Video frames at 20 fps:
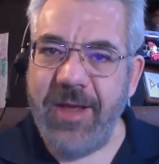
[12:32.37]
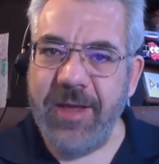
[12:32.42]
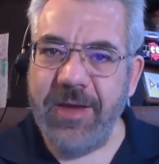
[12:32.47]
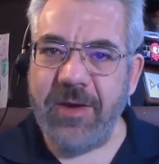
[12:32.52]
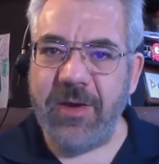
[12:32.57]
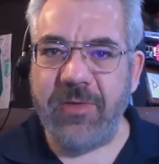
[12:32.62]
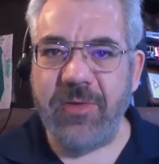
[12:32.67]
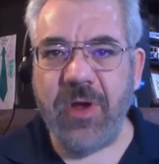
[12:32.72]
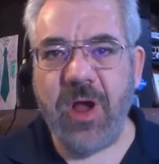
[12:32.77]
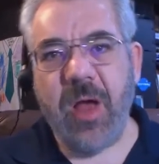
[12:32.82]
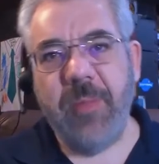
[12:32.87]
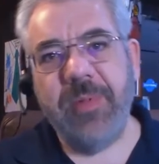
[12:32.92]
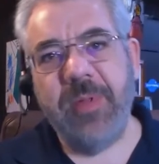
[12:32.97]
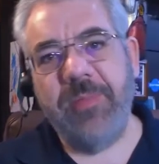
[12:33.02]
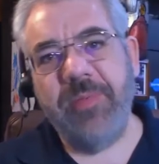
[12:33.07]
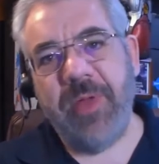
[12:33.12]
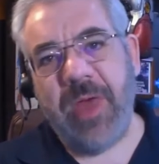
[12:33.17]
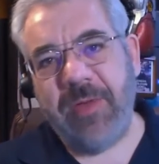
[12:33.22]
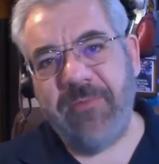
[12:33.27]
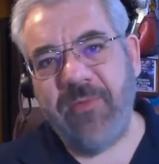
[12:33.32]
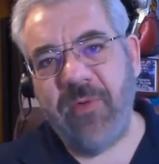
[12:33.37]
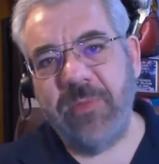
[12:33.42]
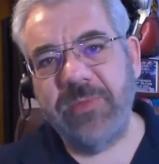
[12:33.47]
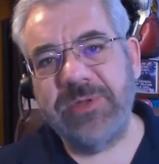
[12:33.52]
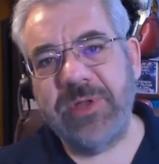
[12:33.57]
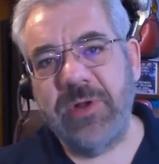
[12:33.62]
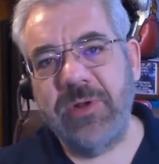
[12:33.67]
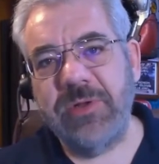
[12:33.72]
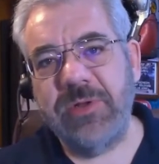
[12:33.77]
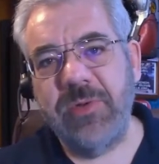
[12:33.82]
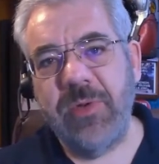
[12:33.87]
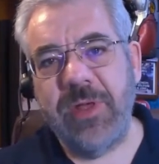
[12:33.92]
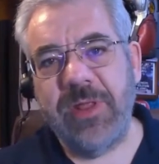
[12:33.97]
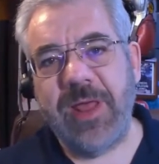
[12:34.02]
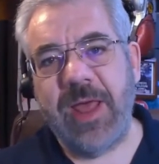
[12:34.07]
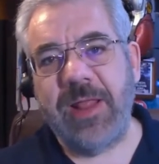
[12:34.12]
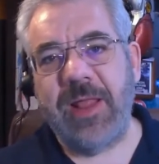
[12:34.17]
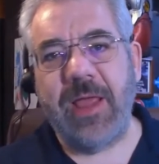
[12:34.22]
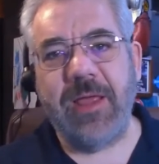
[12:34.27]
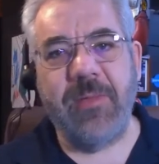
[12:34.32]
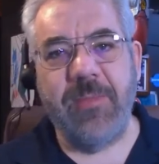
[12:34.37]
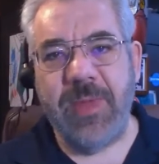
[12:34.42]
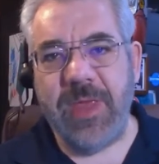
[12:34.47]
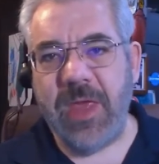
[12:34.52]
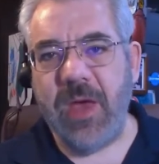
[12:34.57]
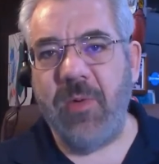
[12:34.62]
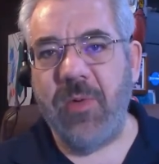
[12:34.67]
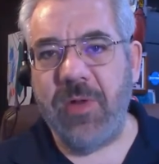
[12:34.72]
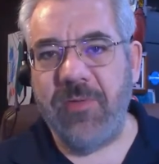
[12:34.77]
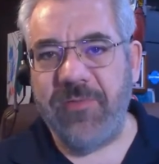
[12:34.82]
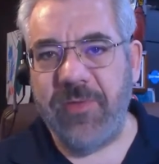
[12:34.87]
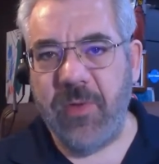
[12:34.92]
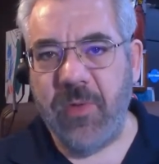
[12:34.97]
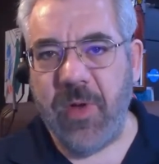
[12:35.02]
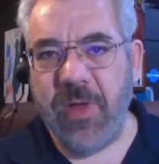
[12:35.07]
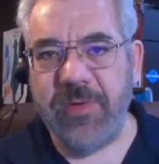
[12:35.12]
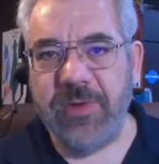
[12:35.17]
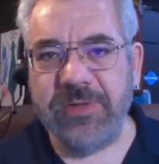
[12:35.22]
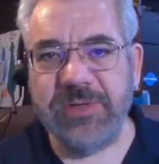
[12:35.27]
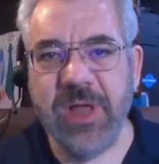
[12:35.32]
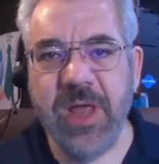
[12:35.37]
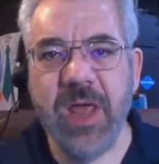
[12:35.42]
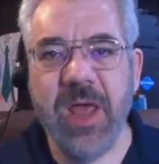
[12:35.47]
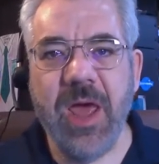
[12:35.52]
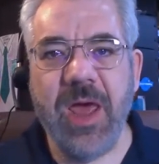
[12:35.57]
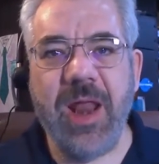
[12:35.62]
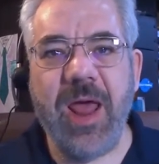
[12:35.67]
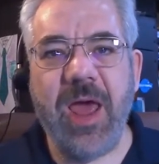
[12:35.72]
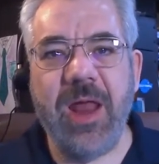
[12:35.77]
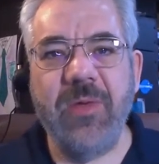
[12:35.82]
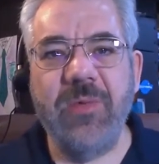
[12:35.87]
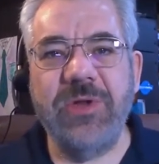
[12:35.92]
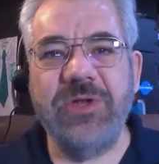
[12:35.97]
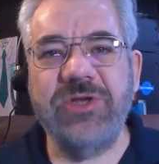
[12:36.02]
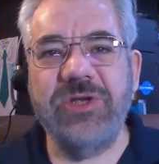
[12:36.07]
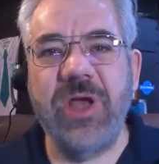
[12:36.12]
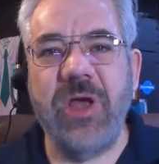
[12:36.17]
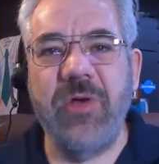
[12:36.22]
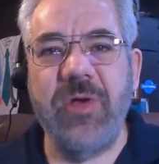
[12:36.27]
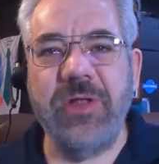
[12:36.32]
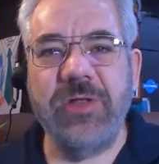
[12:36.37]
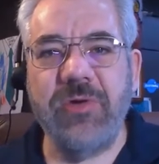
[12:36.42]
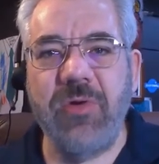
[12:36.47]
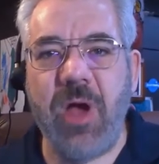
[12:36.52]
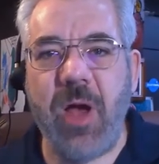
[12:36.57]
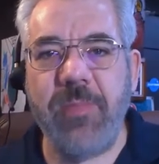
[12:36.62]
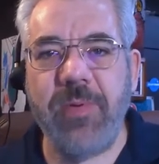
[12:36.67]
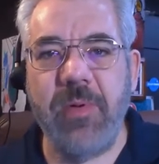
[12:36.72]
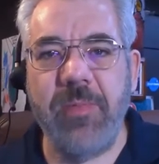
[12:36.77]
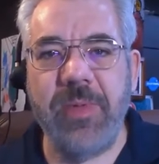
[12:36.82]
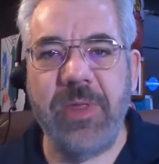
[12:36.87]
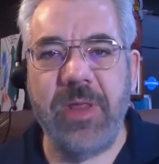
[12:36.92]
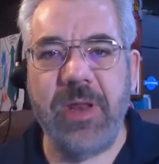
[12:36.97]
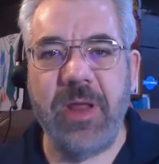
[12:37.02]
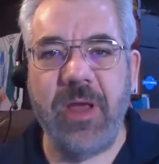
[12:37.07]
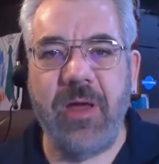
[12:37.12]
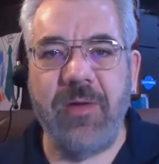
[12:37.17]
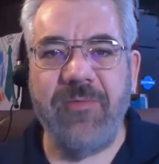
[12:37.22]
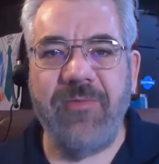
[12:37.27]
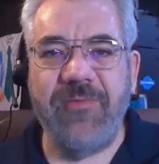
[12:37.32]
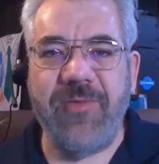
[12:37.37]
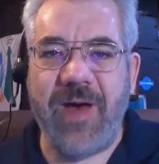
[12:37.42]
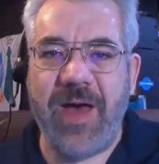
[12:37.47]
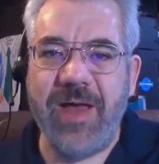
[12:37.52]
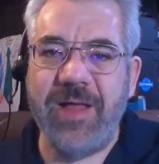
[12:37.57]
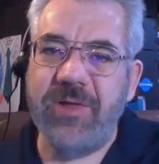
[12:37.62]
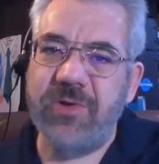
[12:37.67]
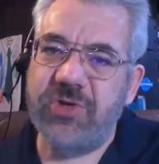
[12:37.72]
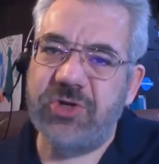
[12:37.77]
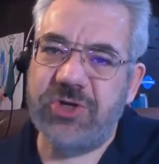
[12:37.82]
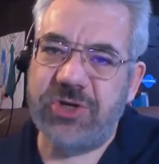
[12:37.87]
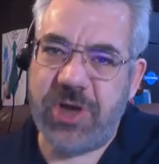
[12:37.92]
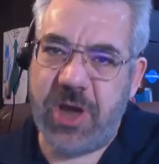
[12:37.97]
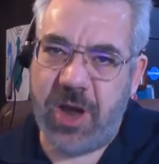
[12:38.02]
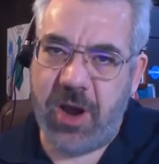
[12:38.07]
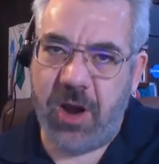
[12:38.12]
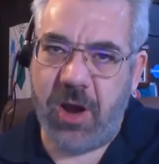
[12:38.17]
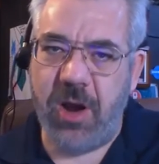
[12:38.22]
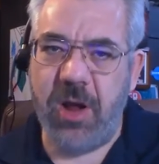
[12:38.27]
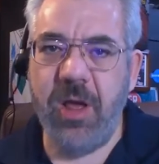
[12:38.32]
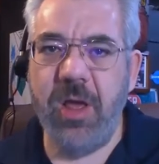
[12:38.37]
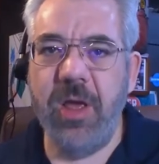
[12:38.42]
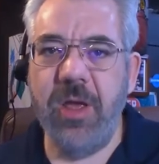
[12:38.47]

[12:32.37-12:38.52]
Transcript: There are a couple of platforms that are doing that, like Mio and a few others. And how do we share interoperability on file share?